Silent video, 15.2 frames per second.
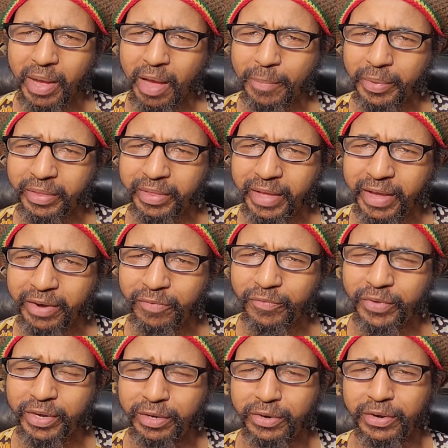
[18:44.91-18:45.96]
apple cider
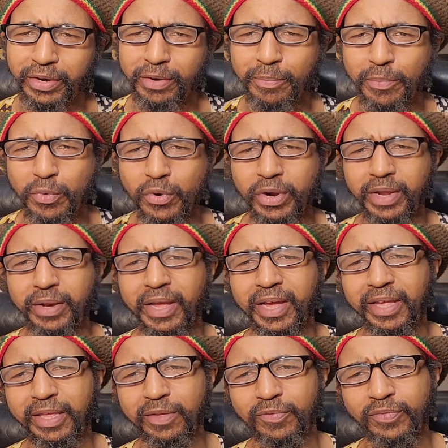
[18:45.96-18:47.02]
vinegar in the morning. I
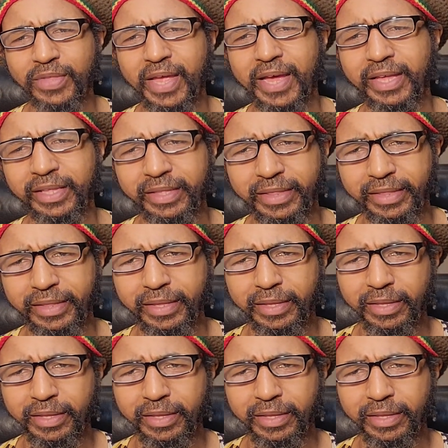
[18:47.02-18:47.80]
give thanks.